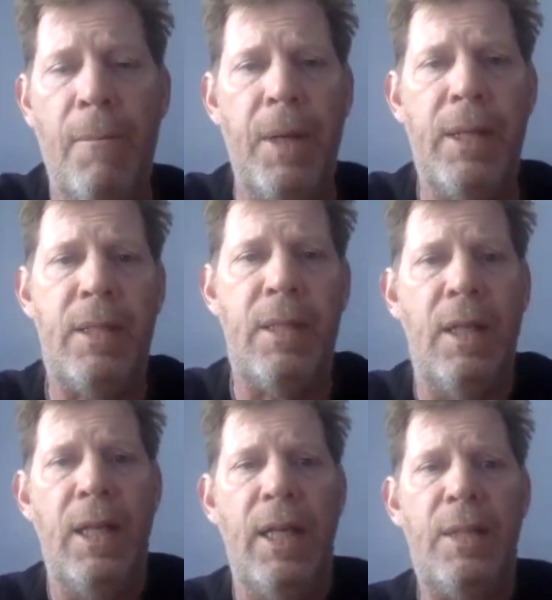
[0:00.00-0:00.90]
but it's
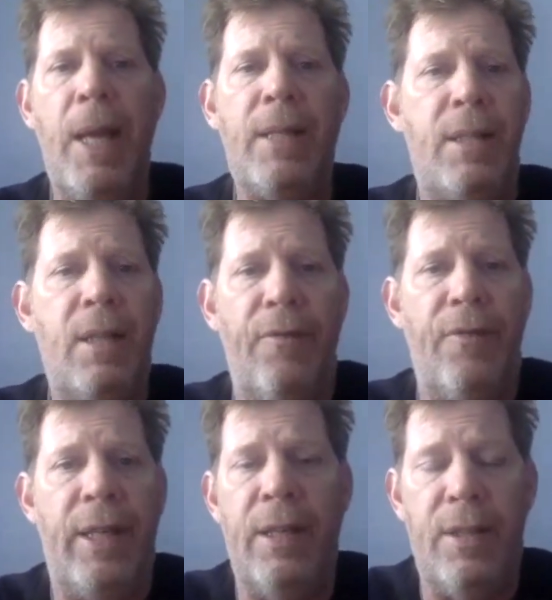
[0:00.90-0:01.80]
it's bad stuff.
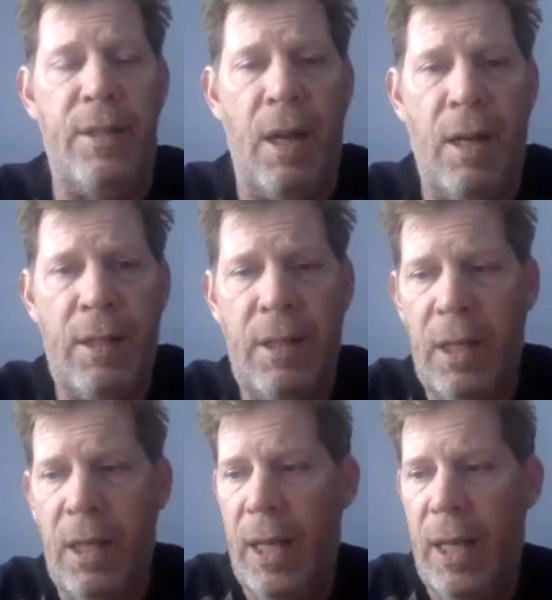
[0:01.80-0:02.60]
It kills dogs.